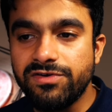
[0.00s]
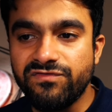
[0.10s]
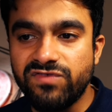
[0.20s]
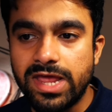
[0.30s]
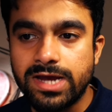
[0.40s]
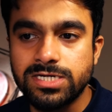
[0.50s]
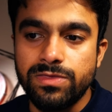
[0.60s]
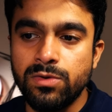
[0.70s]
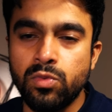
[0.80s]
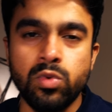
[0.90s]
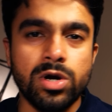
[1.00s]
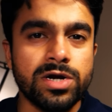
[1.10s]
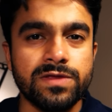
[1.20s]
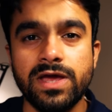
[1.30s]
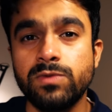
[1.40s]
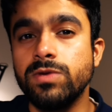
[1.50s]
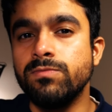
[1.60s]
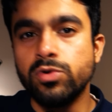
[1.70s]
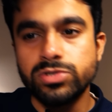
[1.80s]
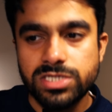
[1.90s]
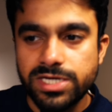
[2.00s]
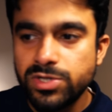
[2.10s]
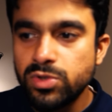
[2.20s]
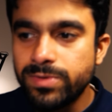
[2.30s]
reflect the work that we mostly do,